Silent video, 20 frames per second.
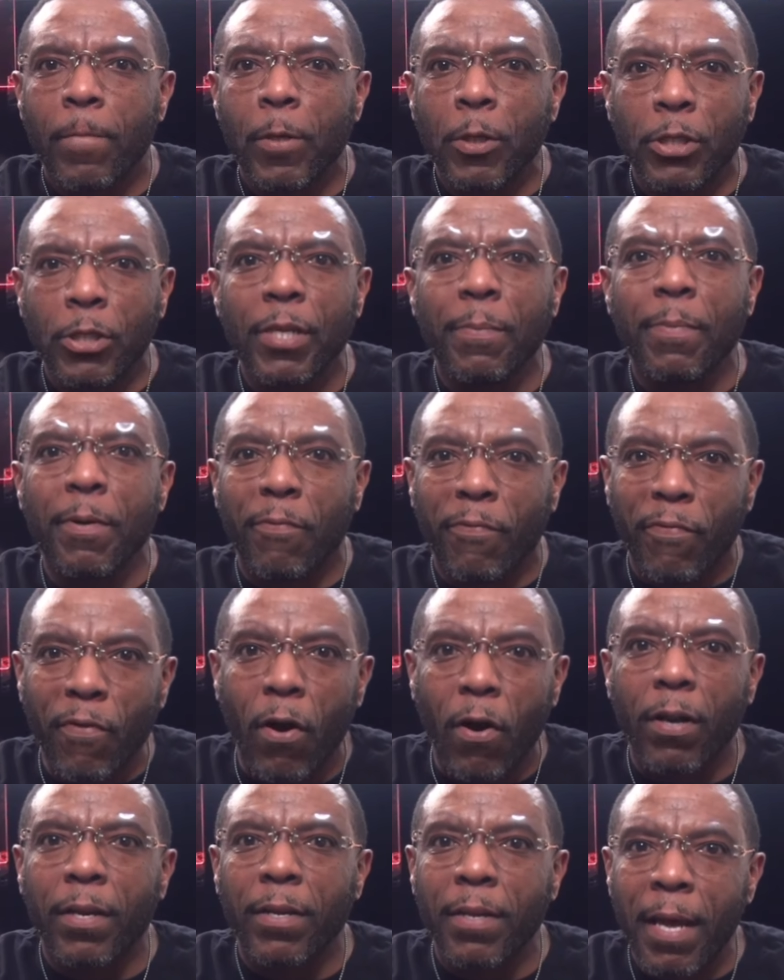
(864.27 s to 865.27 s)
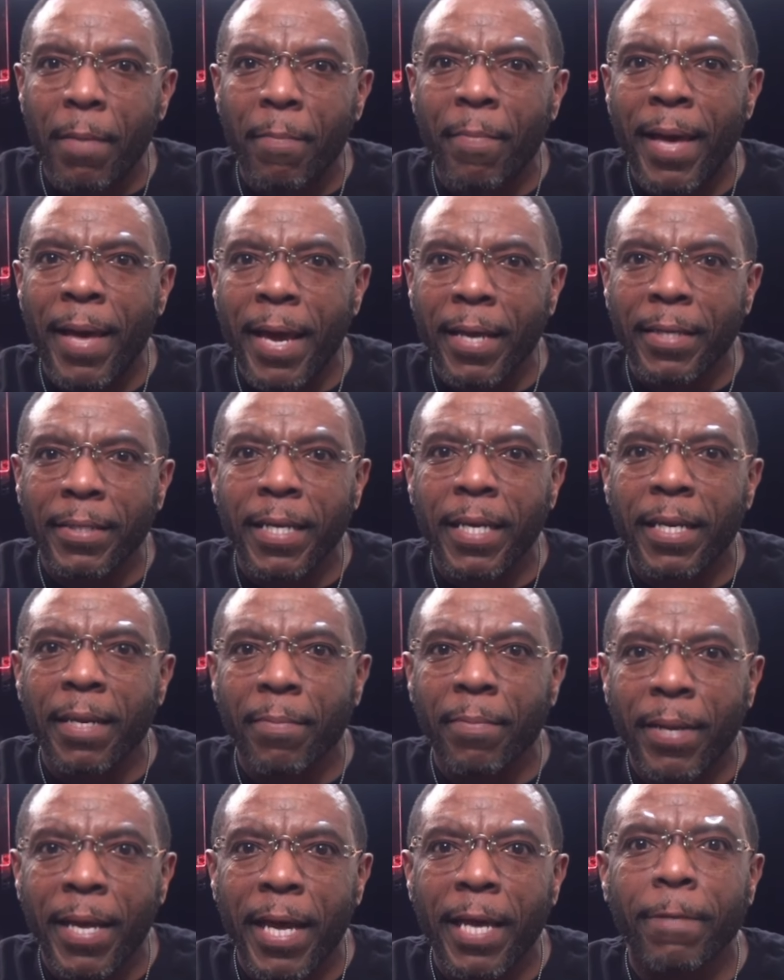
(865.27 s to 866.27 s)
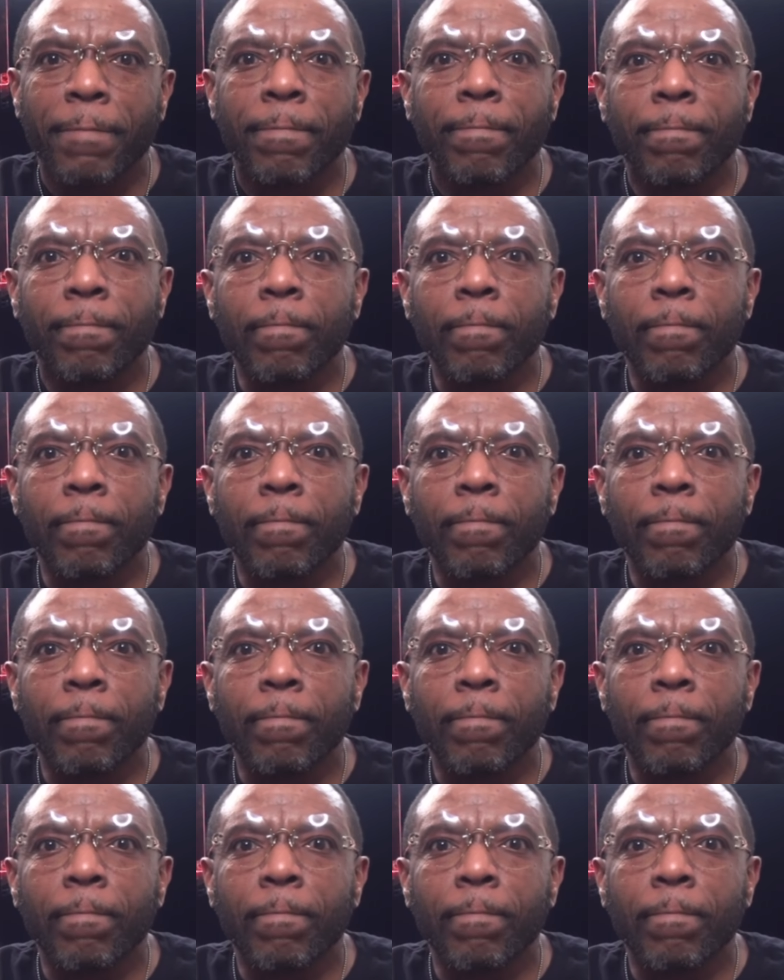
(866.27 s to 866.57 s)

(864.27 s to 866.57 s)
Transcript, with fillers: You should have been falling that back, Skinny Black.